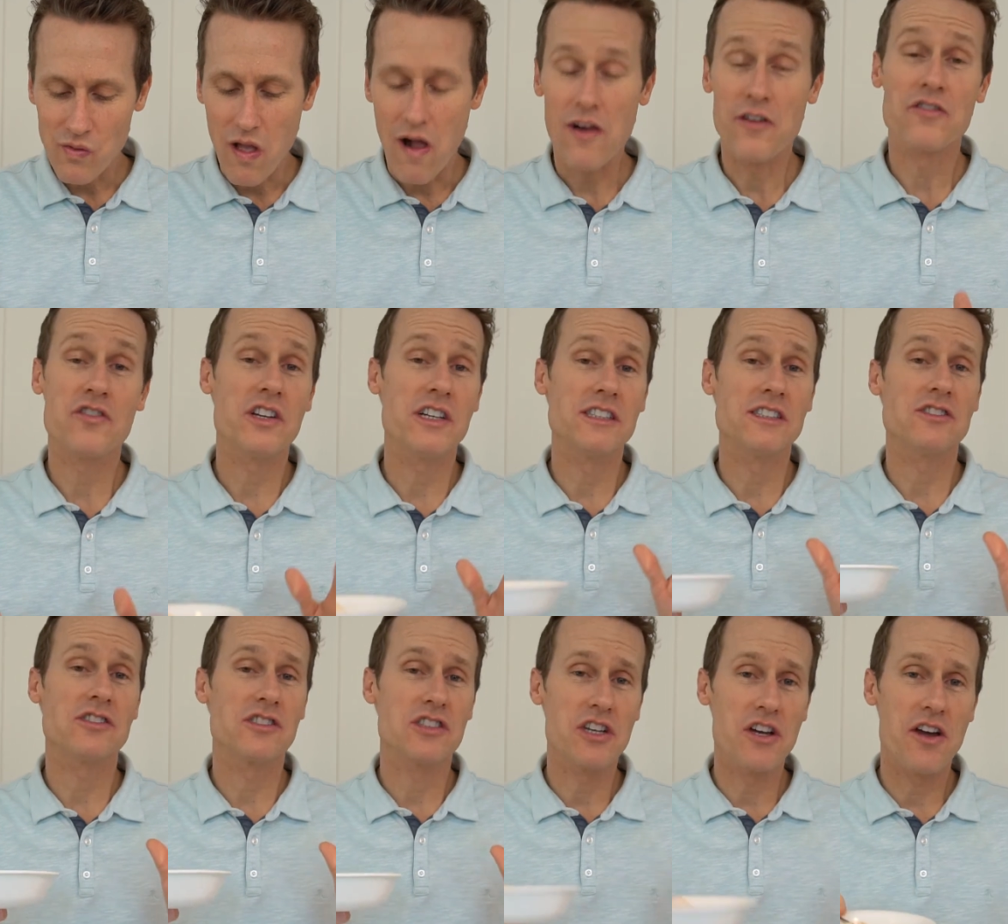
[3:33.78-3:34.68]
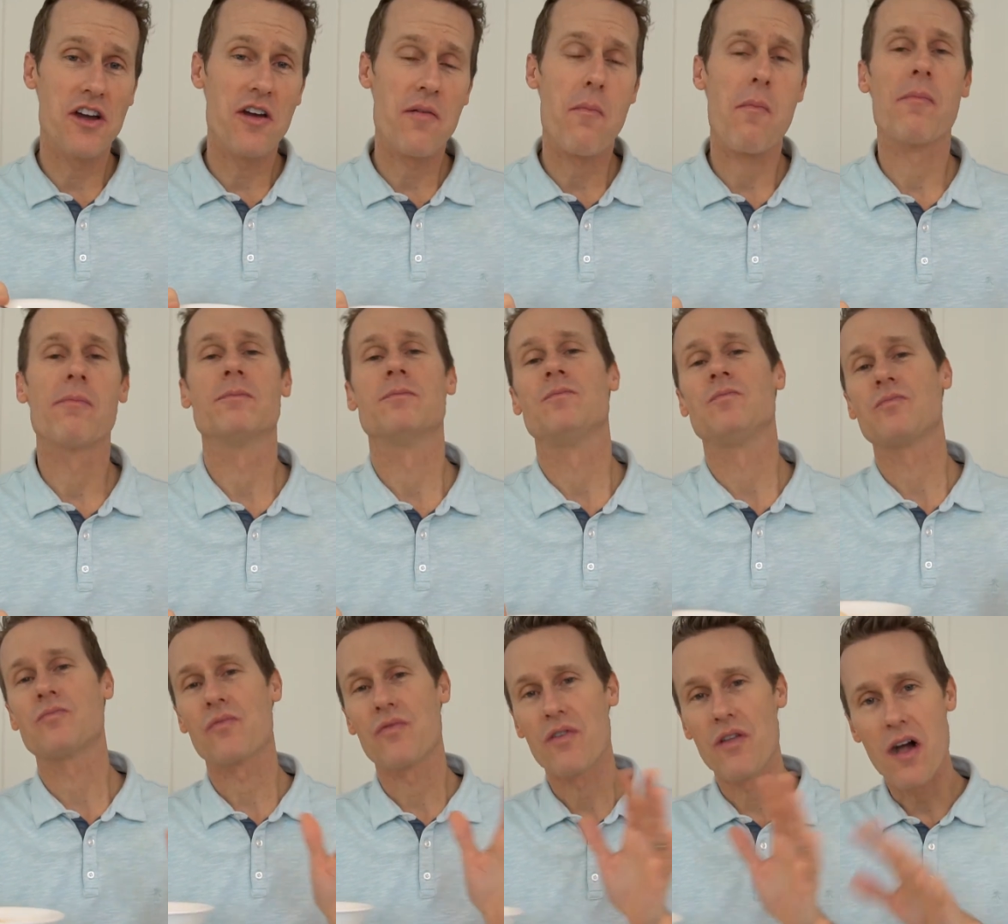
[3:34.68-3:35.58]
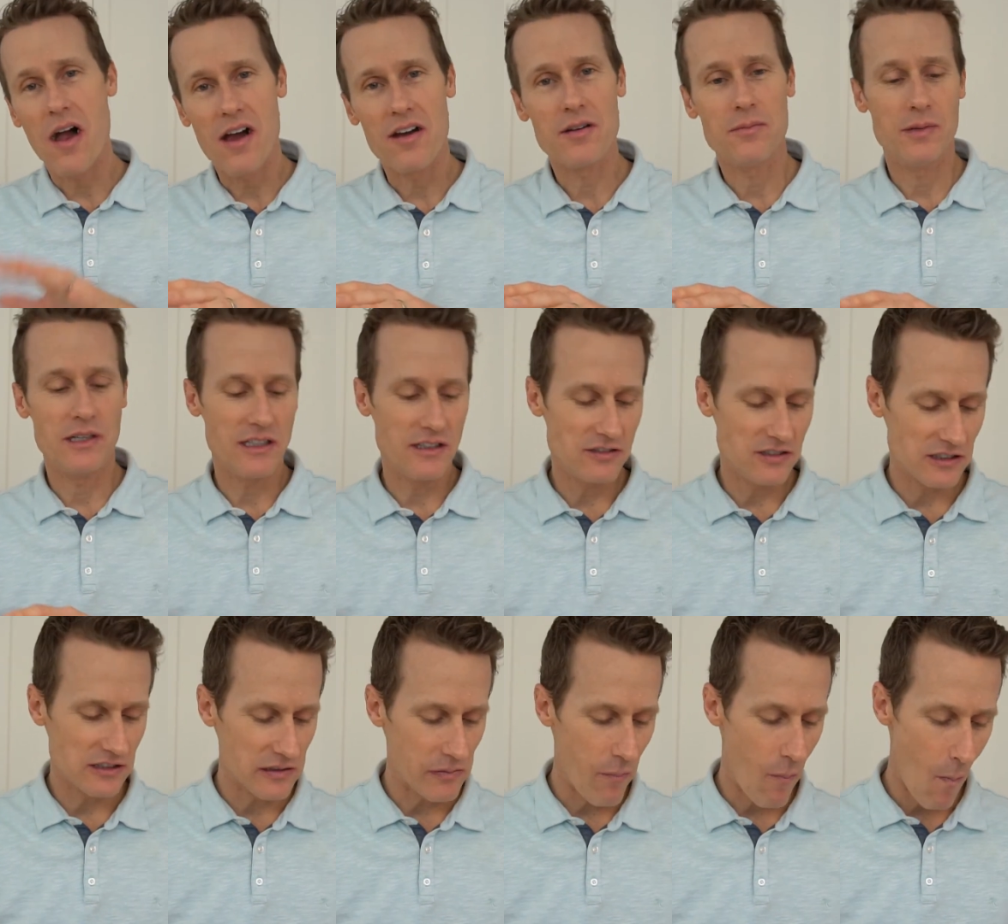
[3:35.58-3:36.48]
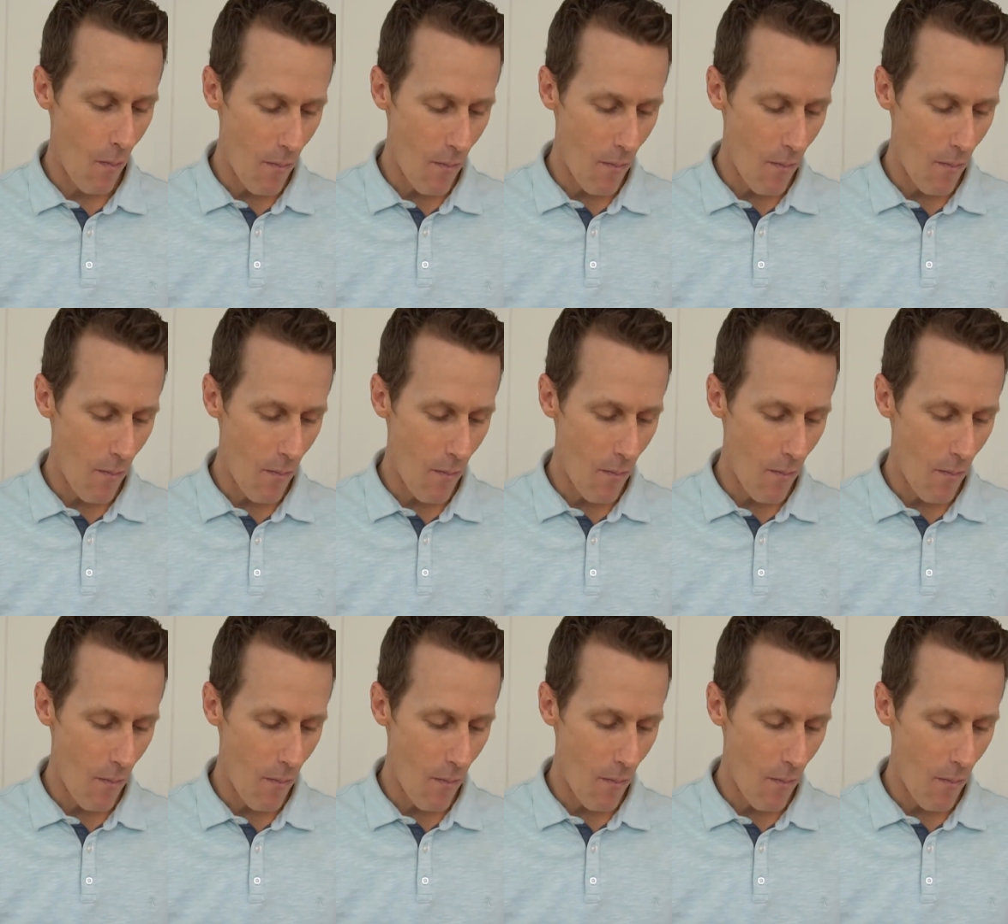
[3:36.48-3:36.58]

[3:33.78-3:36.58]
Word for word: I'd say it's good, not amazing.